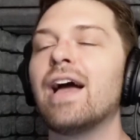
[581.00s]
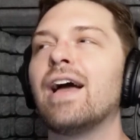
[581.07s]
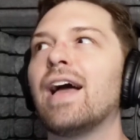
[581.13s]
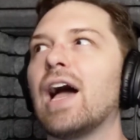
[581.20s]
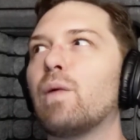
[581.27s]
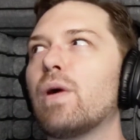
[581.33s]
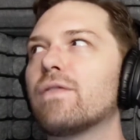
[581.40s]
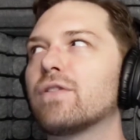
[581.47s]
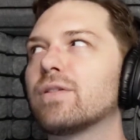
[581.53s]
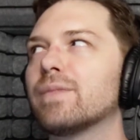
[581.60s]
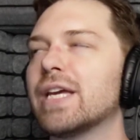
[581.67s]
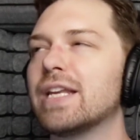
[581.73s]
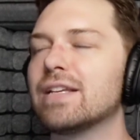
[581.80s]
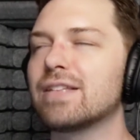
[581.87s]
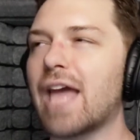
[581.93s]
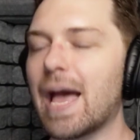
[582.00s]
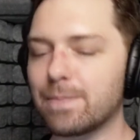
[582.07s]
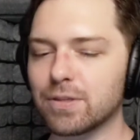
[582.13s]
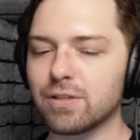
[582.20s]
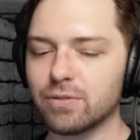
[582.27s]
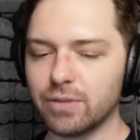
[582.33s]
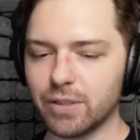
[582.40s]
However, it is
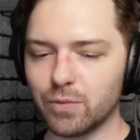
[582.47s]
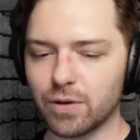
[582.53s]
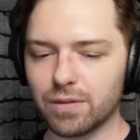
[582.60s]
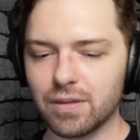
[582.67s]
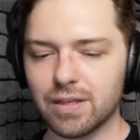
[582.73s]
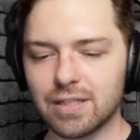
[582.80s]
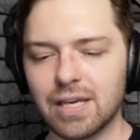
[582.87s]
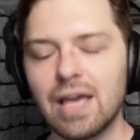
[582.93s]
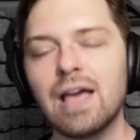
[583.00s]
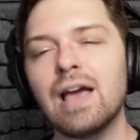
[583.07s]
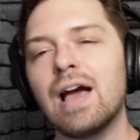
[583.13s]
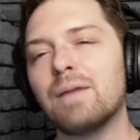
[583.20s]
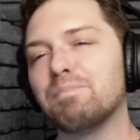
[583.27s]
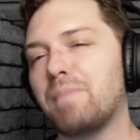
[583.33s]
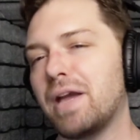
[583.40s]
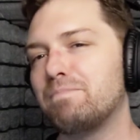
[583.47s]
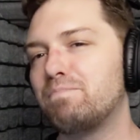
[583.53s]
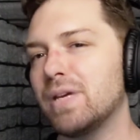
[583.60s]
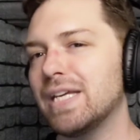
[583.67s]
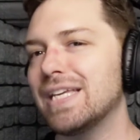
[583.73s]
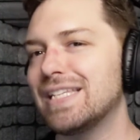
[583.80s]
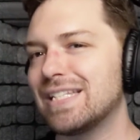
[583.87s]
absolutely worth it. My
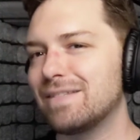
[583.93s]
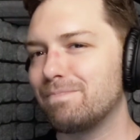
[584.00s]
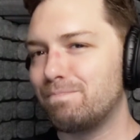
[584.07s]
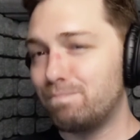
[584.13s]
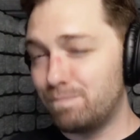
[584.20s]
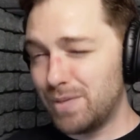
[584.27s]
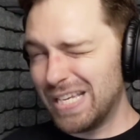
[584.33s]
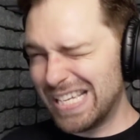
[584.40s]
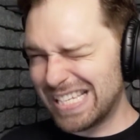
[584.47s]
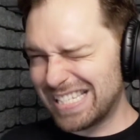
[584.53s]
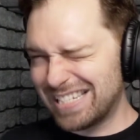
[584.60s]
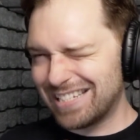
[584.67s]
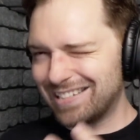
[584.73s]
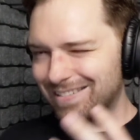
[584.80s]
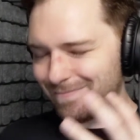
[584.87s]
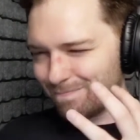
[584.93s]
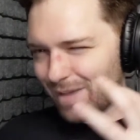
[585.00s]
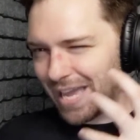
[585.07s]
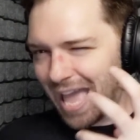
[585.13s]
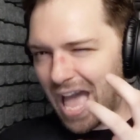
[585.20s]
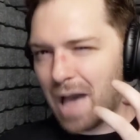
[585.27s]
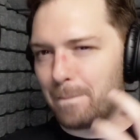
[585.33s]
my
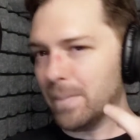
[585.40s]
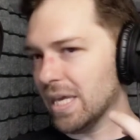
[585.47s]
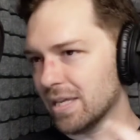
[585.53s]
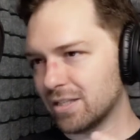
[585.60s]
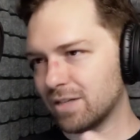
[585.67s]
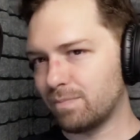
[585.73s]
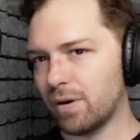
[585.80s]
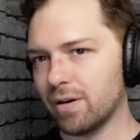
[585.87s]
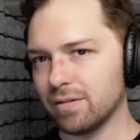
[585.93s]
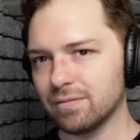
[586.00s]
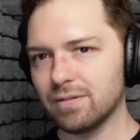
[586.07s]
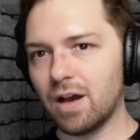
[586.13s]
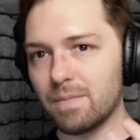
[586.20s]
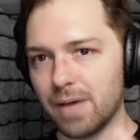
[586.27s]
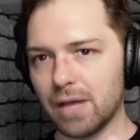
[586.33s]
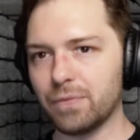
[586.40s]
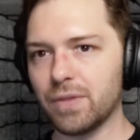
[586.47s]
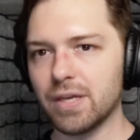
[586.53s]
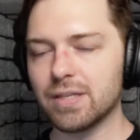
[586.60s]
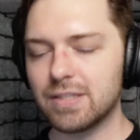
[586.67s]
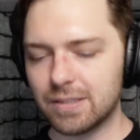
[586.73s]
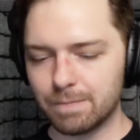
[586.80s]
happiest part about
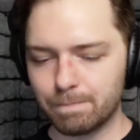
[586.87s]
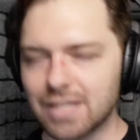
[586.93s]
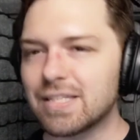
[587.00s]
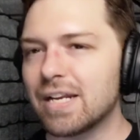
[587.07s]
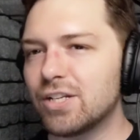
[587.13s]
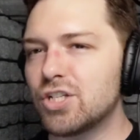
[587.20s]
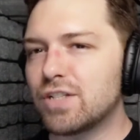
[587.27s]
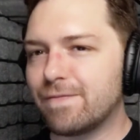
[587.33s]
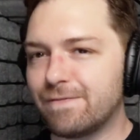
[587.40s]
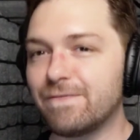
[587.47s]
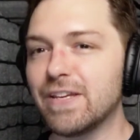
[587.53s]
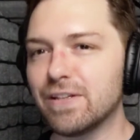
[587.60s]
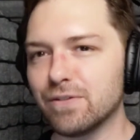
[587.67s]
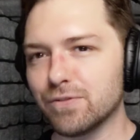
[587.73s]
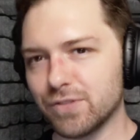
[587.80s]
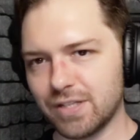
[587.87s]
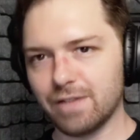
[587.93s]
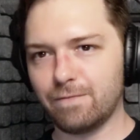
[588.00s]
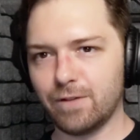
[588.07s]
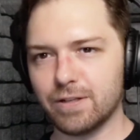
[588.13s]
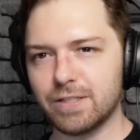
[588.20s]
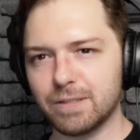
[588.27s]
this is that it just feels
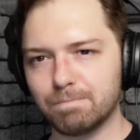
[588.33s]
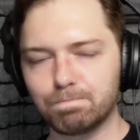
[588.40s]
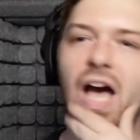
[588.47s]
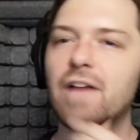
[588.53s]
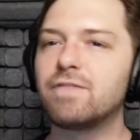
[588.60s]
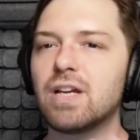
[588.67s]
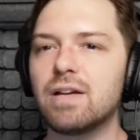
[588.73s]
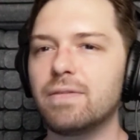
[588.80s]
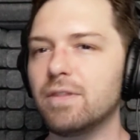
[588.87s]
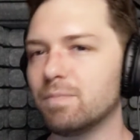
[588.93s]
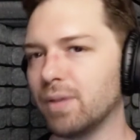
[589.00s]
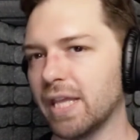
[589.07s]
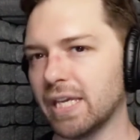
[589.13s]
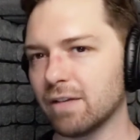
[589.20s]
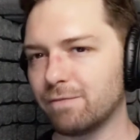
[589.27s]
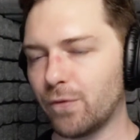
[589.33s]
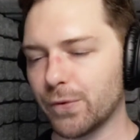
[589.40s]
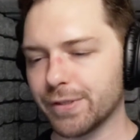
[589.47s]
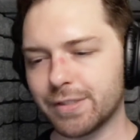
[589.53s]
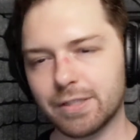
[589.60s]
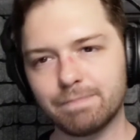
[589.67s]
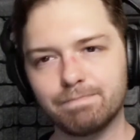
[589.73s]
different. I've done the blanket
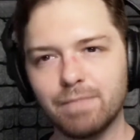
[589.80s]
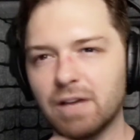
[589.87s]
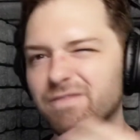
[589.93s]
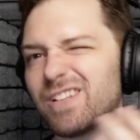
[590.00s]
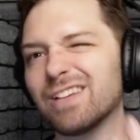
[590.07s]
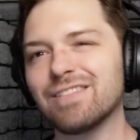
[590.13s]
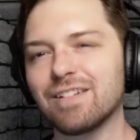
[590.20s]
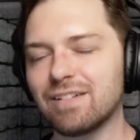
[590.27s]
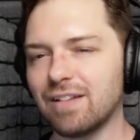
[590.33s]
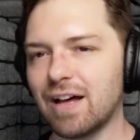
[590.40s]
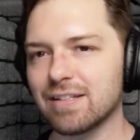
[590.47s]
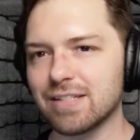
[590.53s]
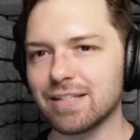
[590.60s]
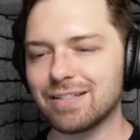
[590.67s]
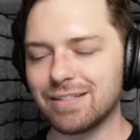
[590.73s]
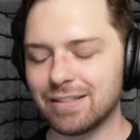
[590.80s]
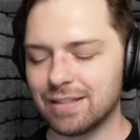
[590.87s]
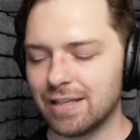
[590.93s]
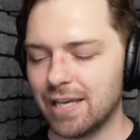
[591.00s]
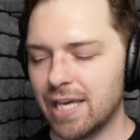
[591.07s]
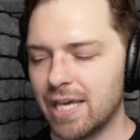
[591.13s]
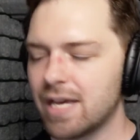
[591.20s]
fort, I've done the closet,
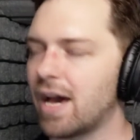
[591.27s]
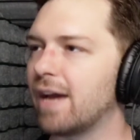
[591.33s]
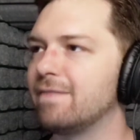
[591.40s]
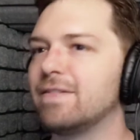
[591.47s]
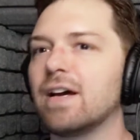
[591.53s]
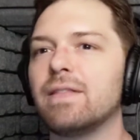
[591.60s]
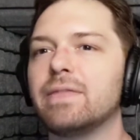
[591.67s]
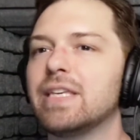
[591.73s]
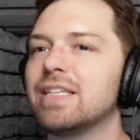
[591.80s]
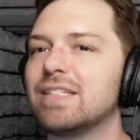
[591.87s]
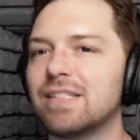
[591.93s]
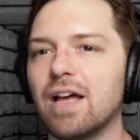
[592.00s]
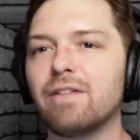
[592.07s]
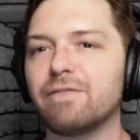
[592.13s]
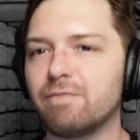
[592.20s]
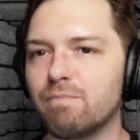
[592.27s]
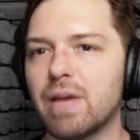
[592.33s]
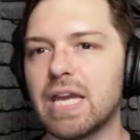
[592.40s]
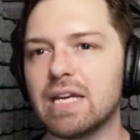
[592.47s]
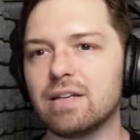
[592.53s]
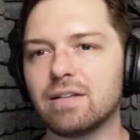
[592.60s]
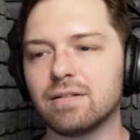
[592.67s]
I've done the
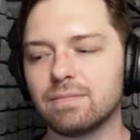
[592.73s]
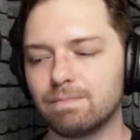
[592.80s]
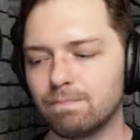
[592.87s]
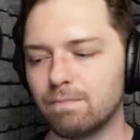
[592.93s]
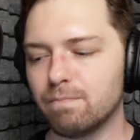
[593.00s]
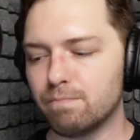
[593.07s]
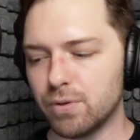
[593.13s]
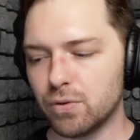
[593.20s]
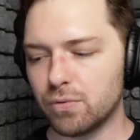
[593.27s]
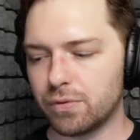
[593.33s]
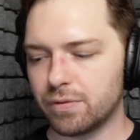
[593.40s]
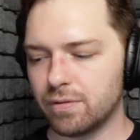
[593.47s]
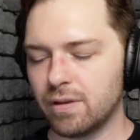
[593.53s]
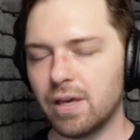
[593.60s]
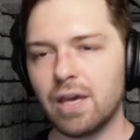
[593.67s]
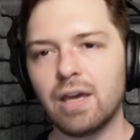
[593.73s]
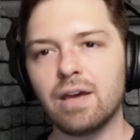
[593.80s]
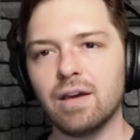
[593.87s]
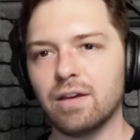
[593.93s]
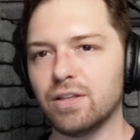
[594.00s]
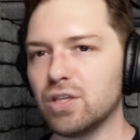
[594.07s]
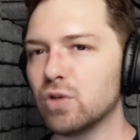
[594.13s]
self-made booth,
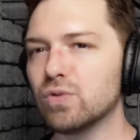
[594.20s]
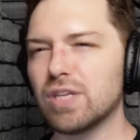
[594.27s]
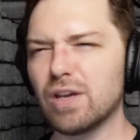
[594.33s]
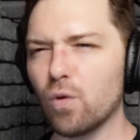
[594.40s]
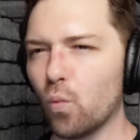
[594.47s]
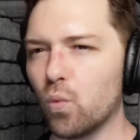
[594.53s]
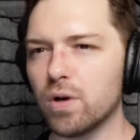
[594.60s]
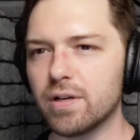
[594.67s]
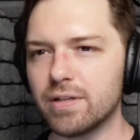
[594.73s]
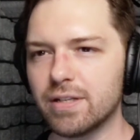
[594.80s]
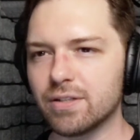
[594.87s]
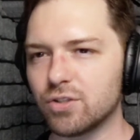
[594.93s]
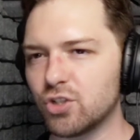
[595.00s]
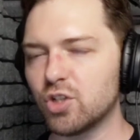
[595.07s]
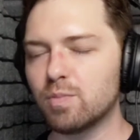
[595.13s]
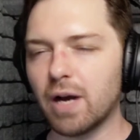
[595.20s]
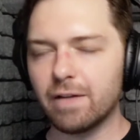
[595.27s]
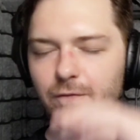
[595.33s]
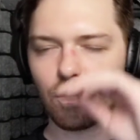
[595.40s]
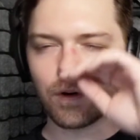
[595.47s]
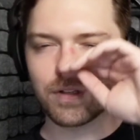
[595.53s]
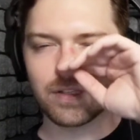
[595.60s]
using wood and
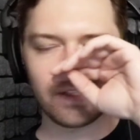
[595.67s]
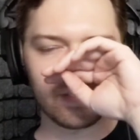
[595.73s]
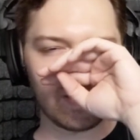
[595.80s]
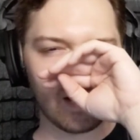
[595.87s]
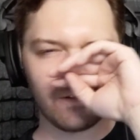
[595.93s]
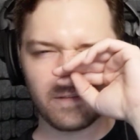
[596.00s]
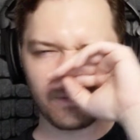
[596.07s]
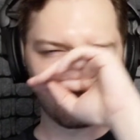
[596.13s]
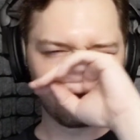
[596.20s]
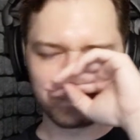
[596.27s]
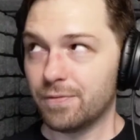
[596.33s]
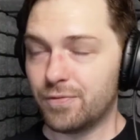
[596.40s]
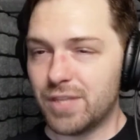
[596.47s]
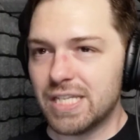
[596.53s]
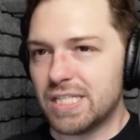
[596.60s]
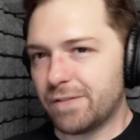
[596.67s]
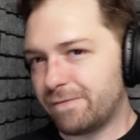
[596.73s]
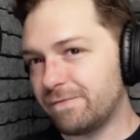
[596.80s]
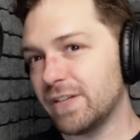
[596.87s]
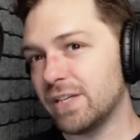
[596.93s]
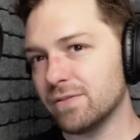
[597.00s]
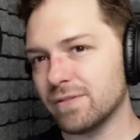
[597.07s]
2x4s and stuff. This
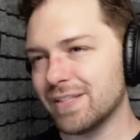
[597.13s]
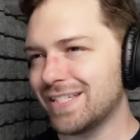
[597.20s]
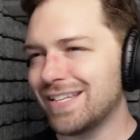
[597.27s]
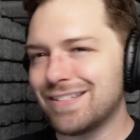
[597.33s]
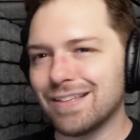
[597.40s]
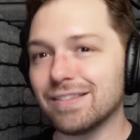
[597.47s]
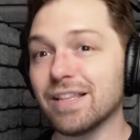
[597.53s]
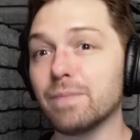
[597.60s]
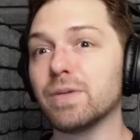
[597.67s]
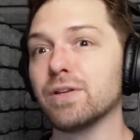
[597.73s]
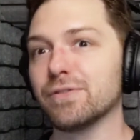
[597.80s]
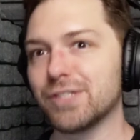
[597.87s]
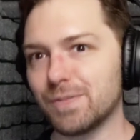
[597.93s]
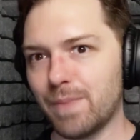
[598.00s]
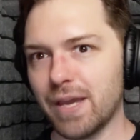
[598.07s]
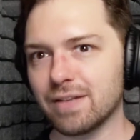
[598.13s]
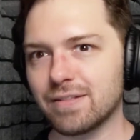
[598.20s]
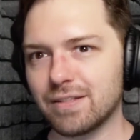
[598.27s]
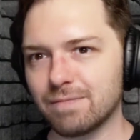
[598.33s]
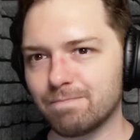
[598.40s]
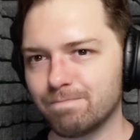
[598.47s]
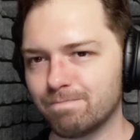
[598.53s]
is a liminal space.